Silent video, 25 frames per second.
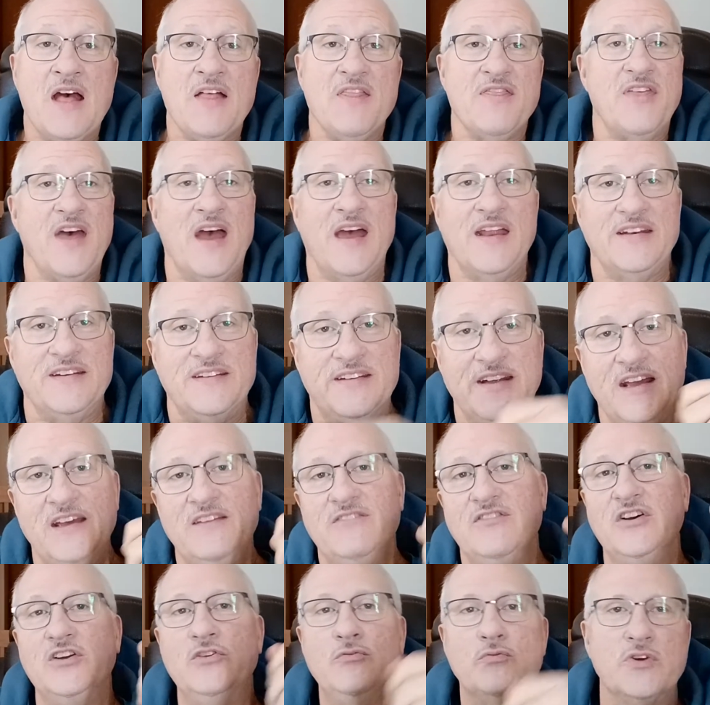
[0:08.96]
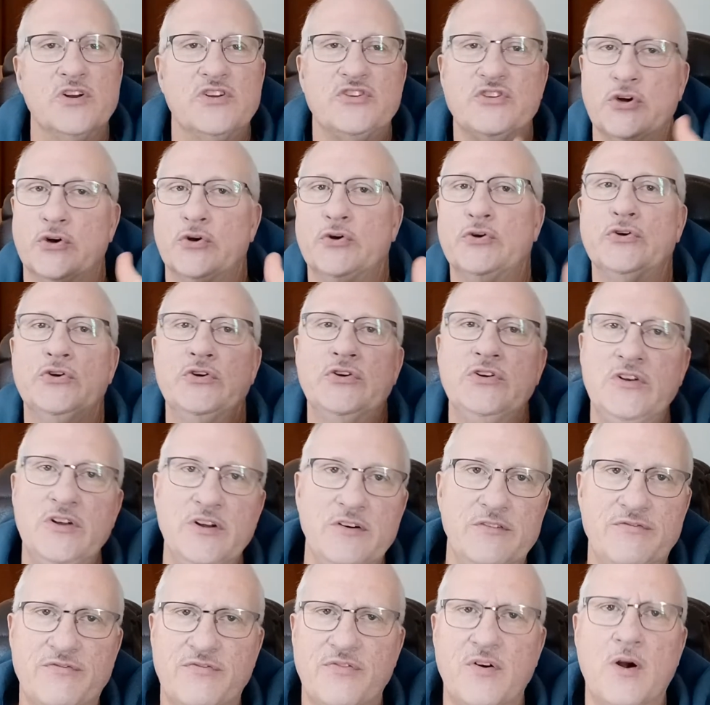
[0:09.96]
that David
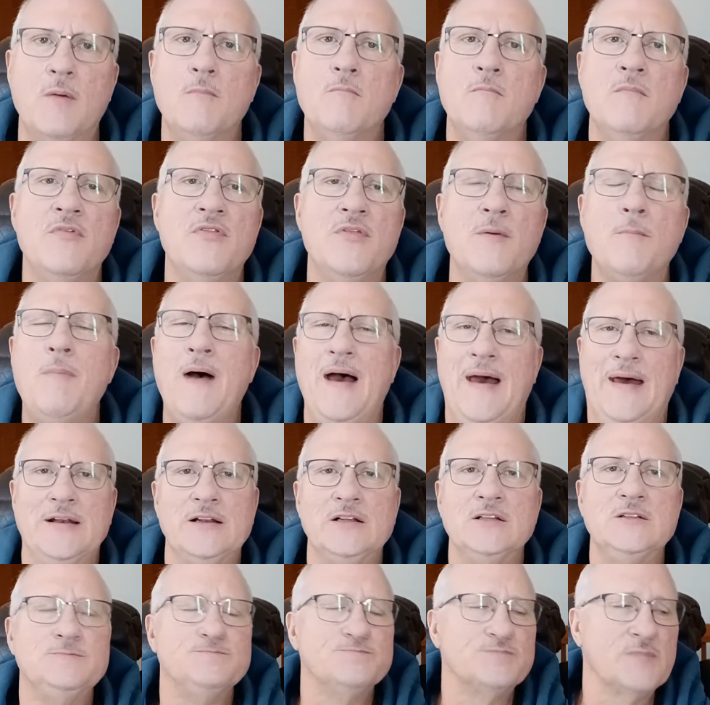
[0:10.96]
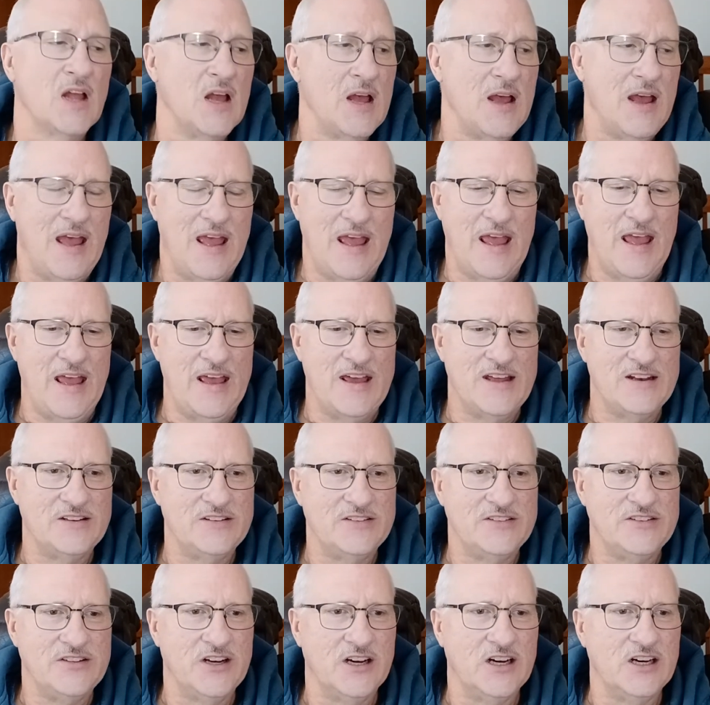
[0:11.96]
returned from the battle
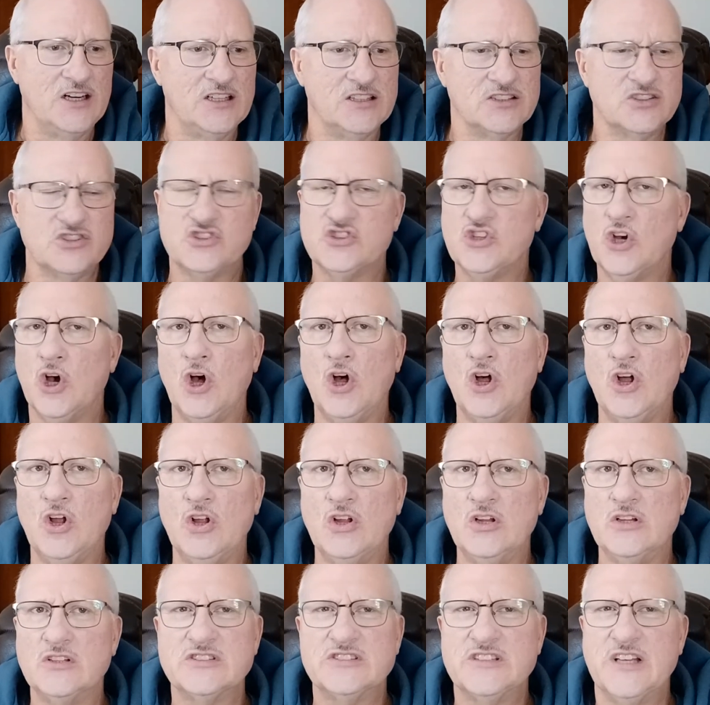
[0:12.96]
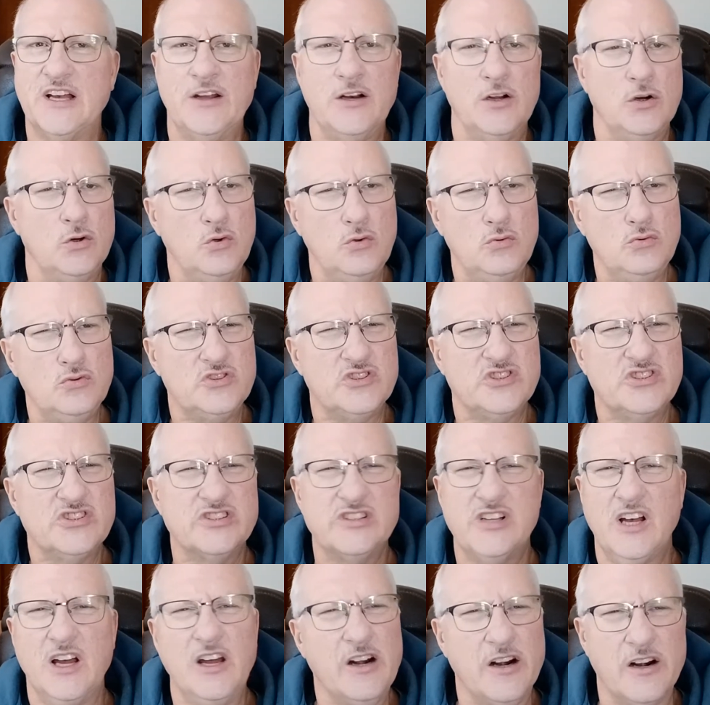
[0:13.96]
and Saul said, "Whose
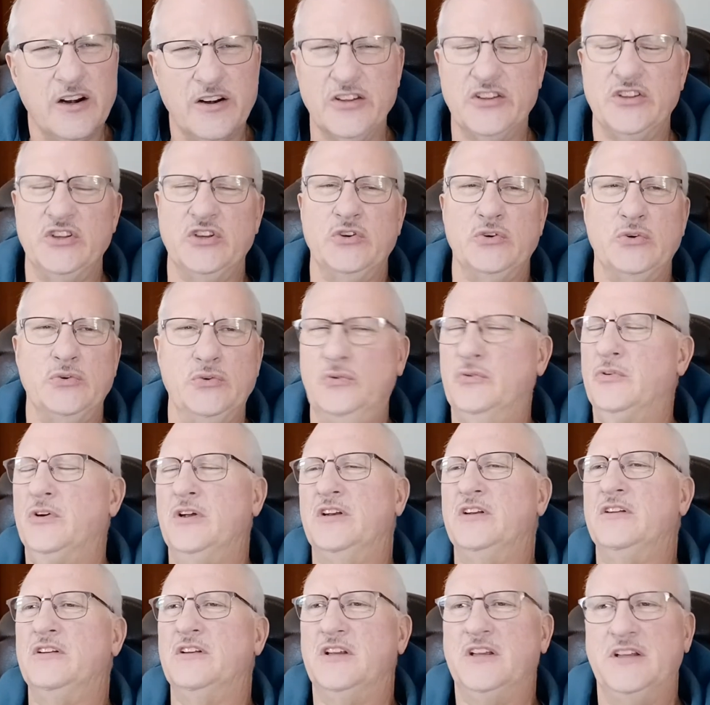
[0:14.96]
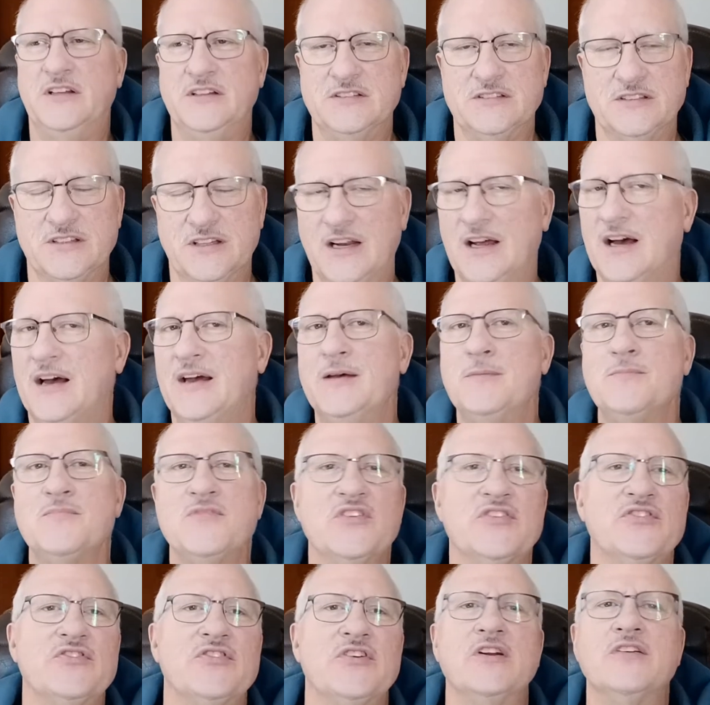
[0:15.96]
son are you?" And he said, "I am the
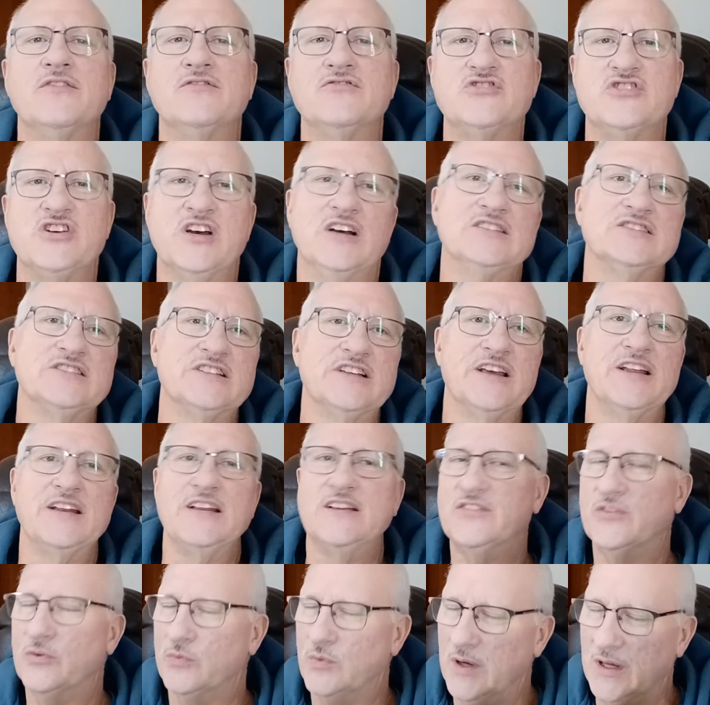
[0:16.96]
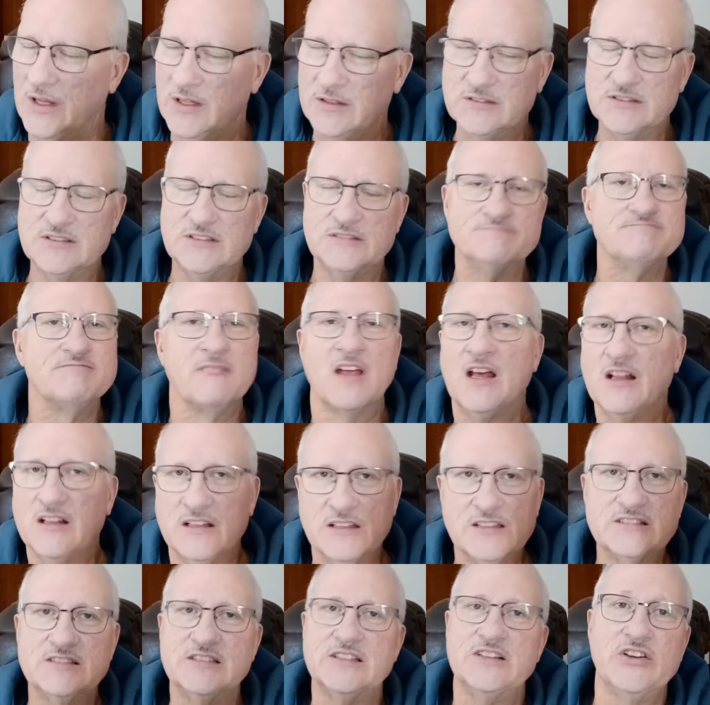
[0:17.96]
son of Jesse." And he said, "Well,
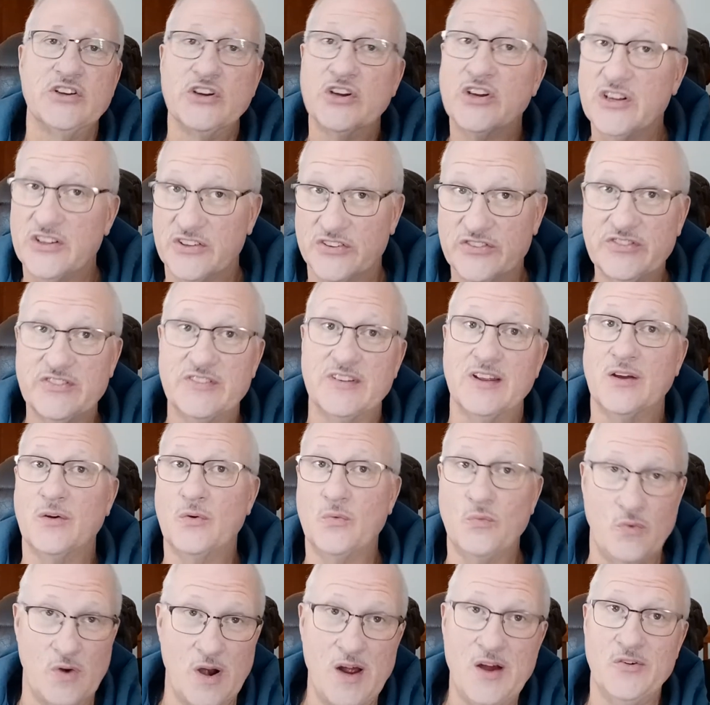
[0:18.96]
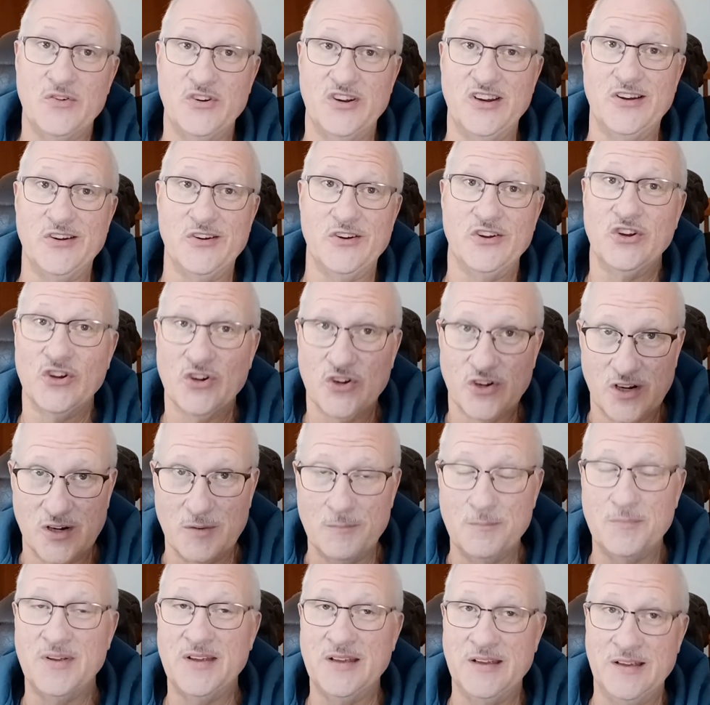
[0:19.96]
listen, you're going to stick around here. You're going to
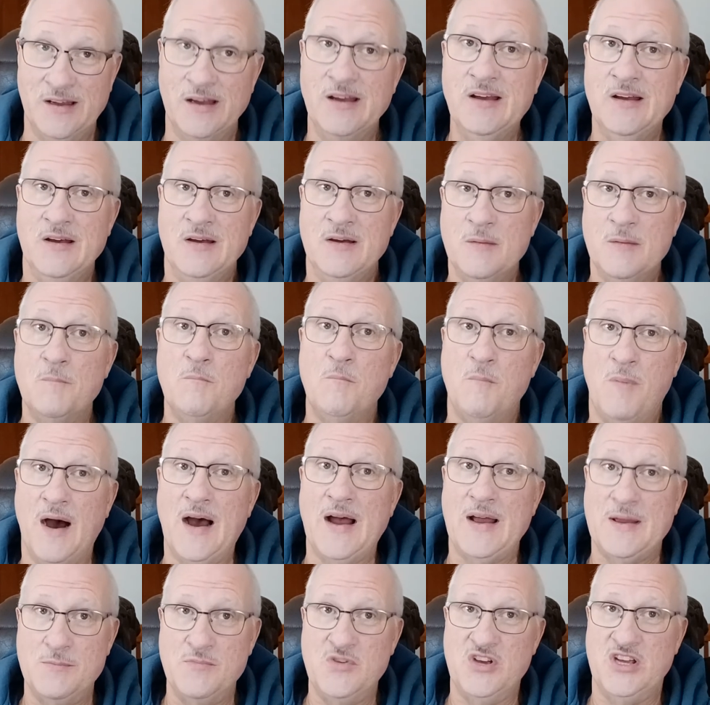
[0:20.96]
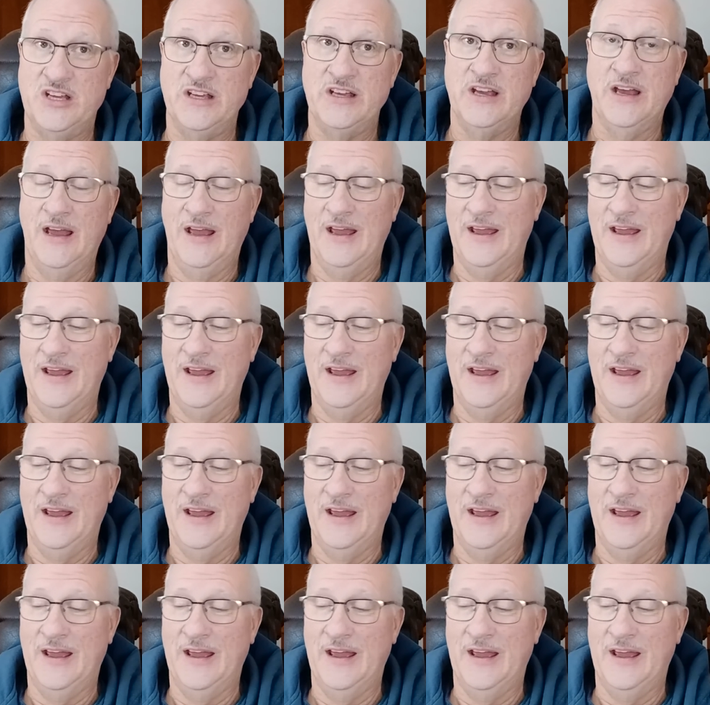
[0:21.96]
be by me."